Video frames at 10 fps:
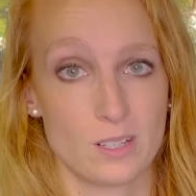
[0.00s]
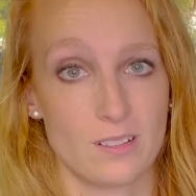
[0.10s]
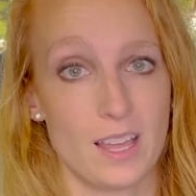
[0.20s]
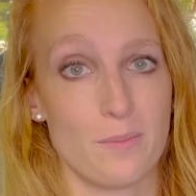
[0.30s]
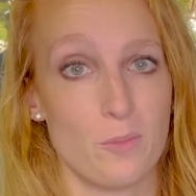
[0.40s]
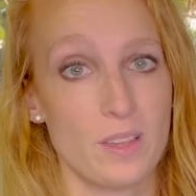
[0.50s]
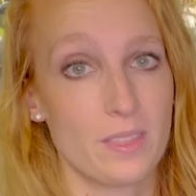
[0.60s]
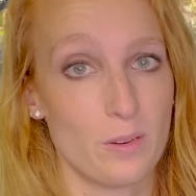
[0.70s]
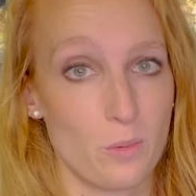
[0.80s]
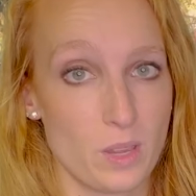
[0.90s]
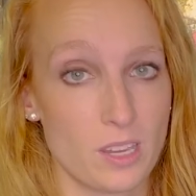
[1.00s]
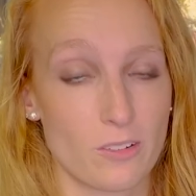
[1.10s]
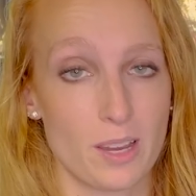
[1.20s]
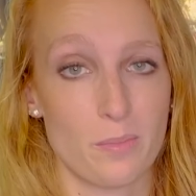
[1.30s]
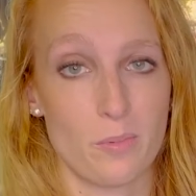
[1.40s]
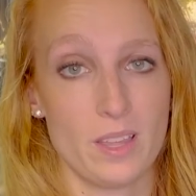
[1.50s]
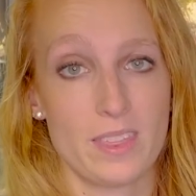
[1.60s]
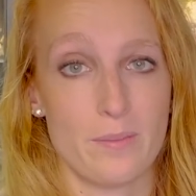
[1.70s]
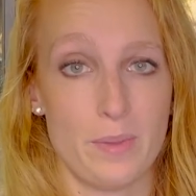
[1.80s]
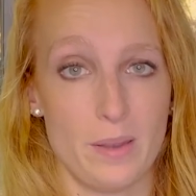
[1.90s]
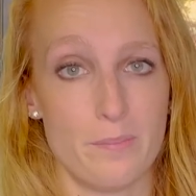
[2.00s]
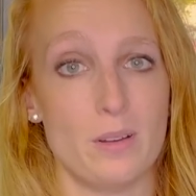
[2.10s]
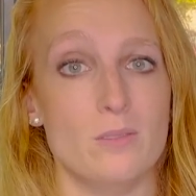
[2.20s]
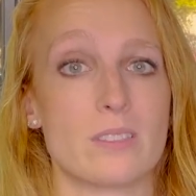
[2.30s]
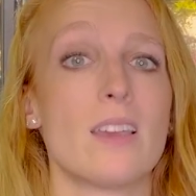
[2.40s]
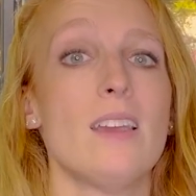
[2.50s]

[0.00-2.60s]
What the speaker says: climb with the weak grip, with the bent bones,